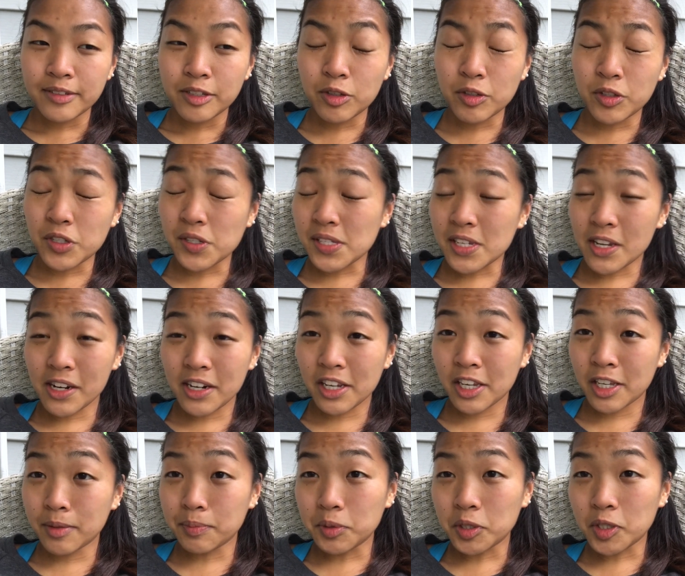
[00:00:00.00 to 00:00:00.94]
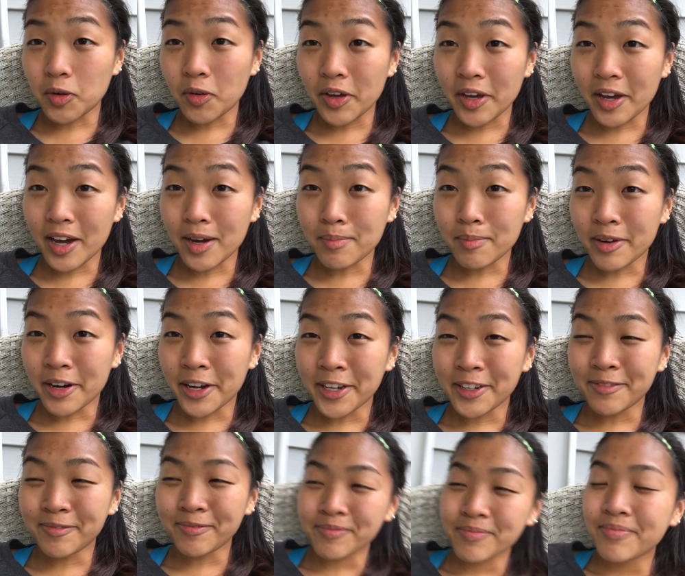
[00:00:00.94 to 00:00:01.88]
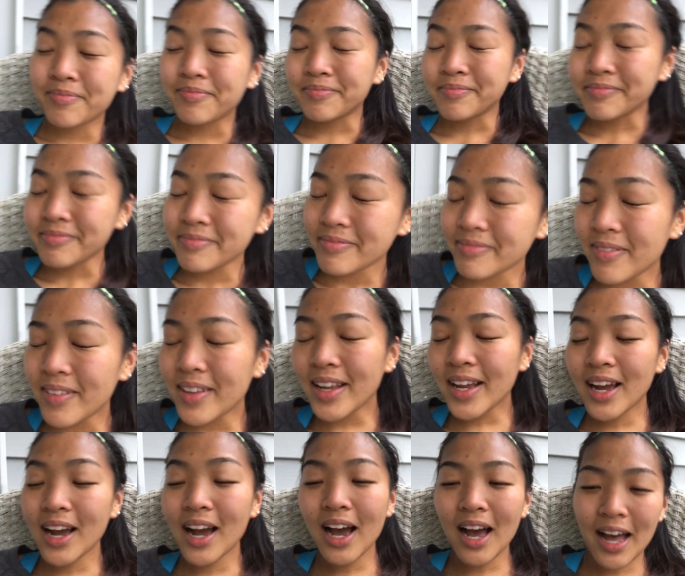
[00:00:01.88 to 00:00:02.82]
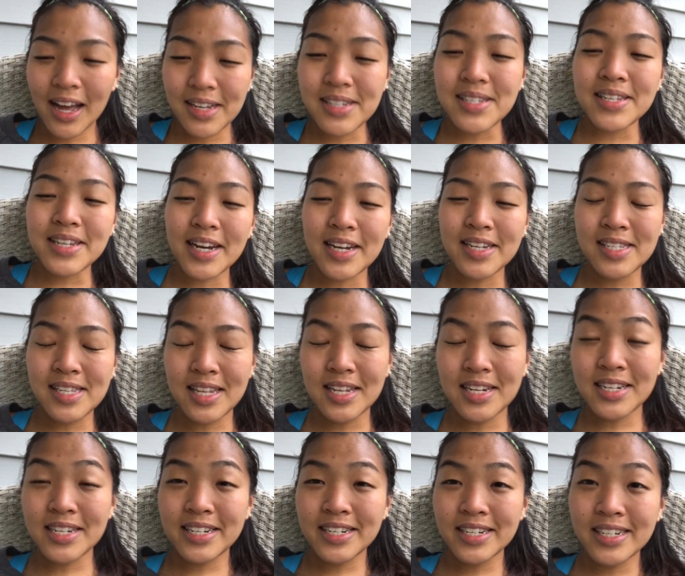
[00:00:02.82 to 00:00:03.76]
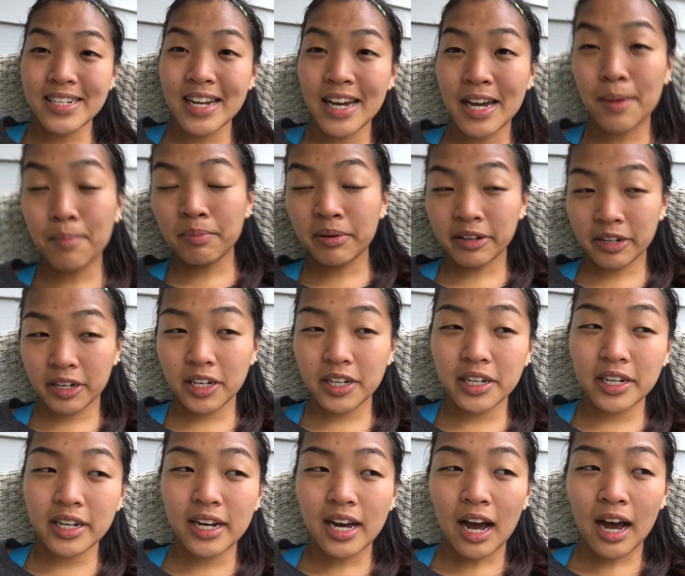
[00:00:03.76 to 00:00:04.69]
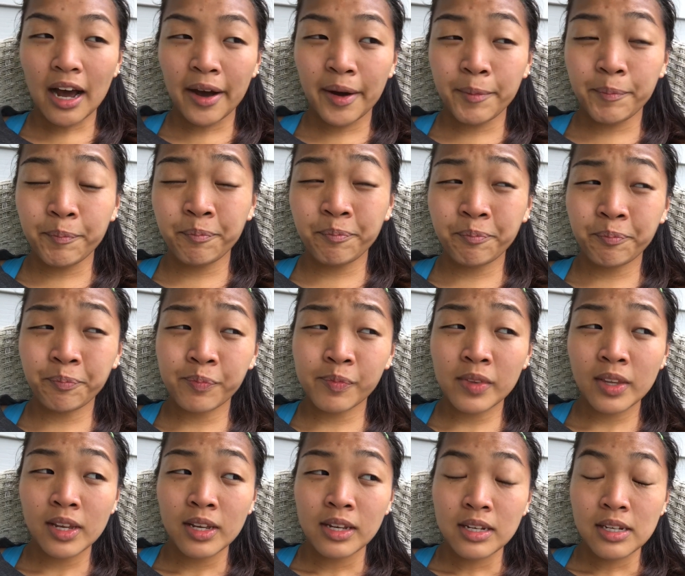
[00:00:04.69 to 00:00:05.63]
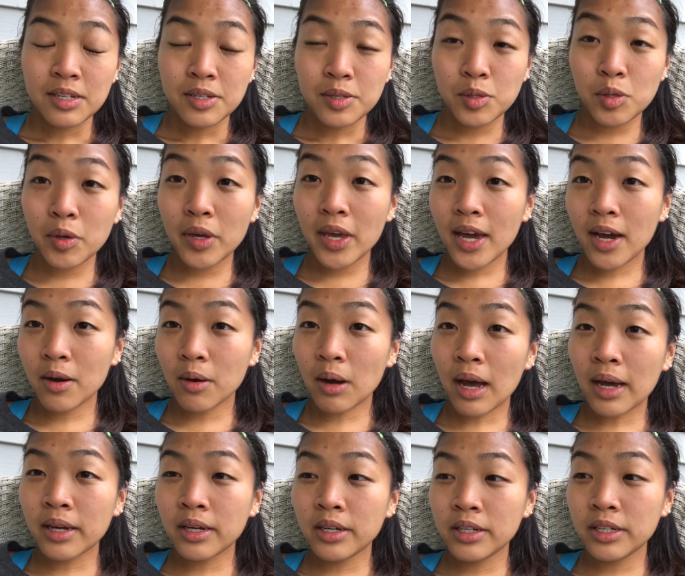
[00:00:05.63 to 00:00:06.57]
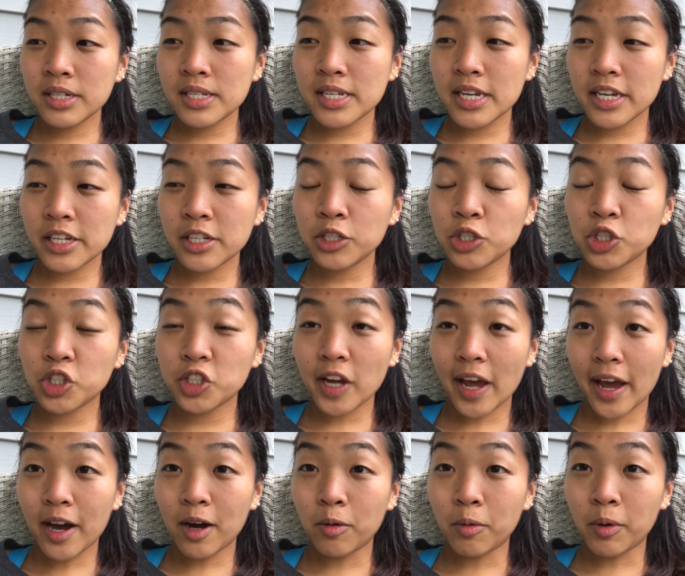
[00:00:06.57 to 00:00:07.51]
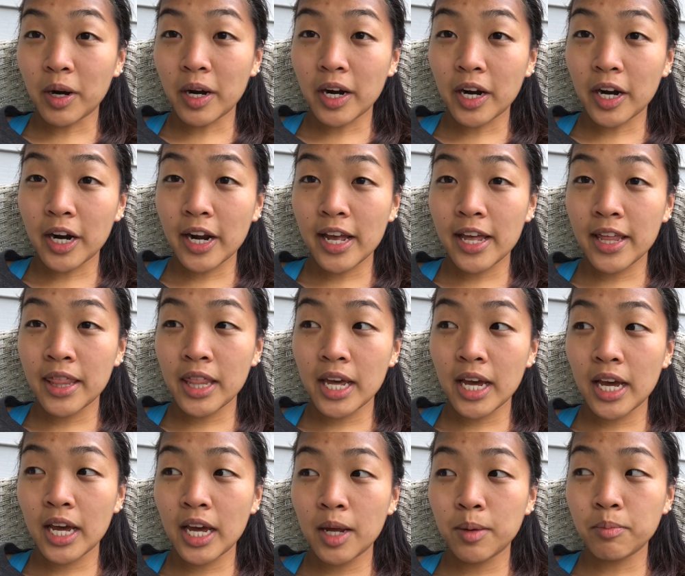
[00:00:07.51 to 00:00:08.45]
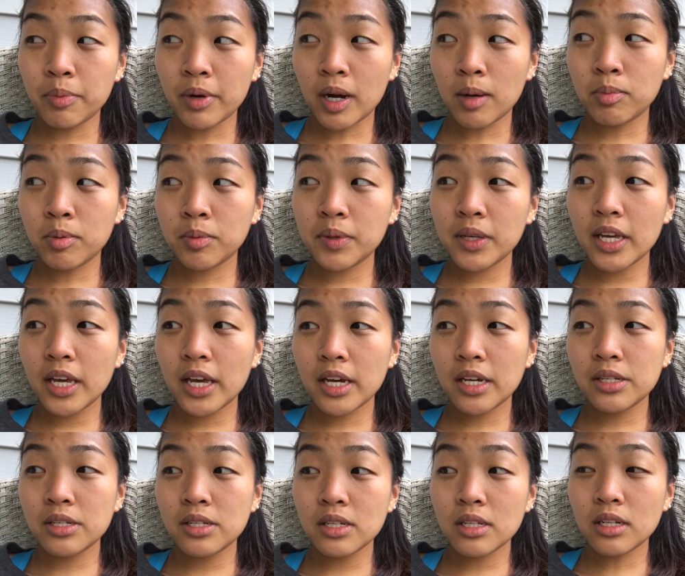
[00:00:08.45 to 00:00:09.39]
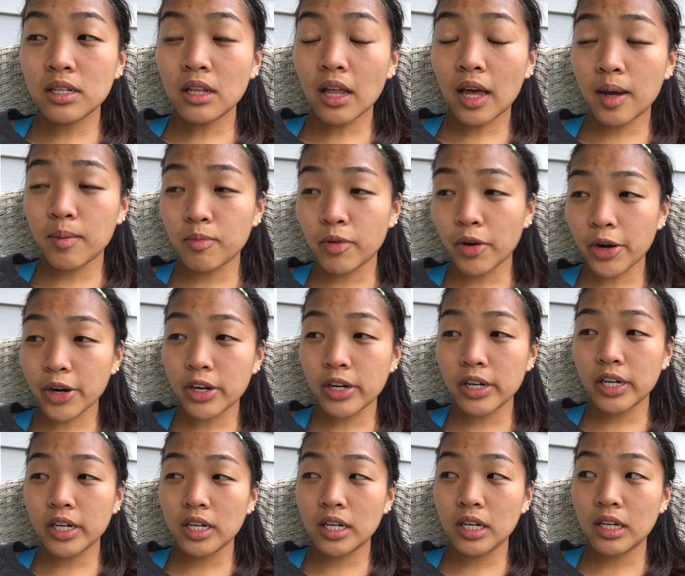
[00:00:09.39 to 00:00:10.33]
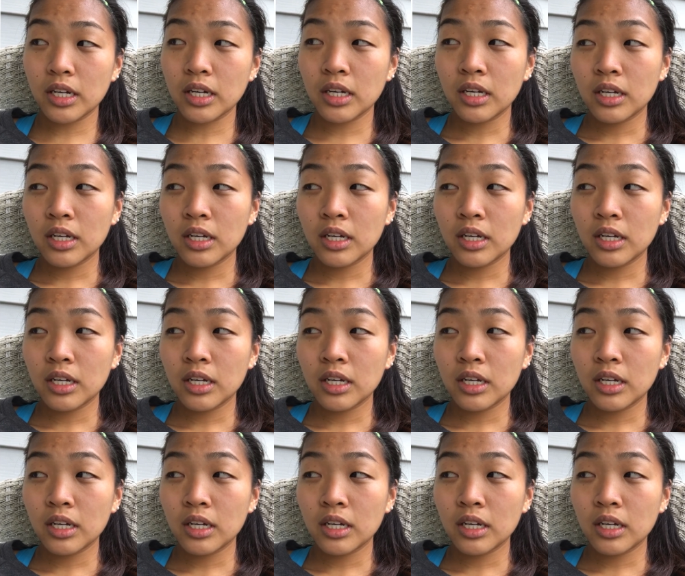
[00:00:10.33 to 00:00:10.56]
You just gotta keep showing up, right? As Des Linden put it. So yeah, I'm gonna take a shower and then probably head to the library.